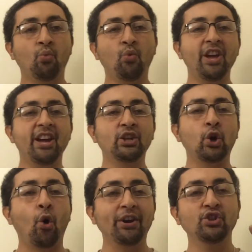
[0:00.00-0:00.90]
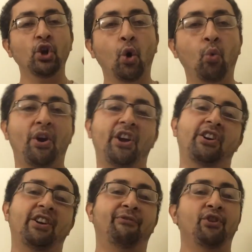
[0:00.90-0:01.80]
We ain't going
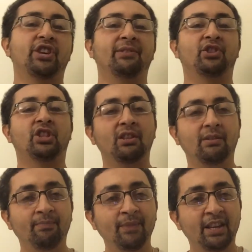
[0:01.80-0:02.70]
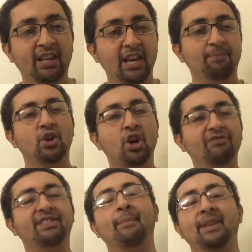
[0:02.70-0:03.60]
nowhere if you keep
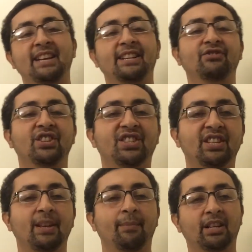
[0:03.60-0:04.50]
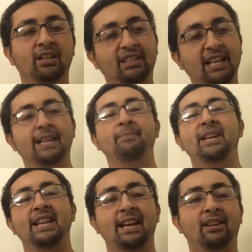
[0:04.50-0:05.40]
contaminating the system and
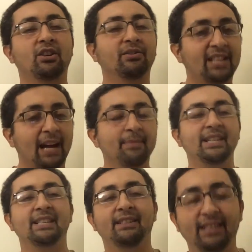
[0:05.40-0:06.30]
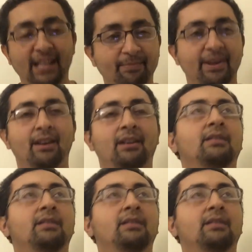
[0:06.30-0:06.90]
contaminating the